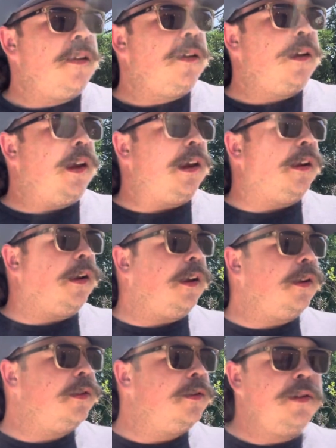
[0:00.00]

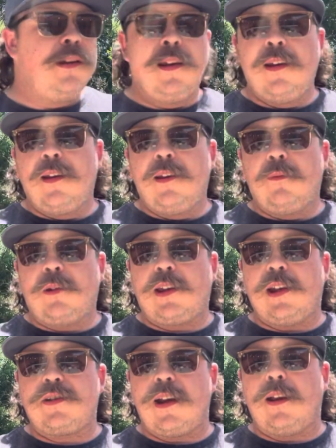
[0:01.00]
and we'll
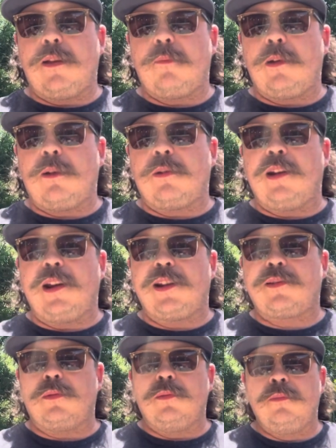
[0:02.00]
catch y'all on the
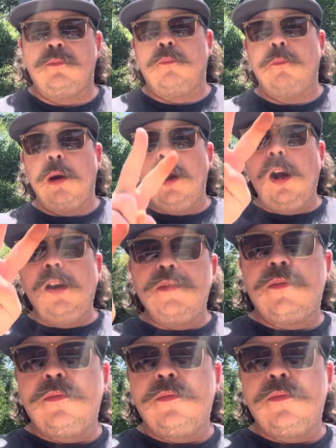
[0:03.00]
next one. Peace.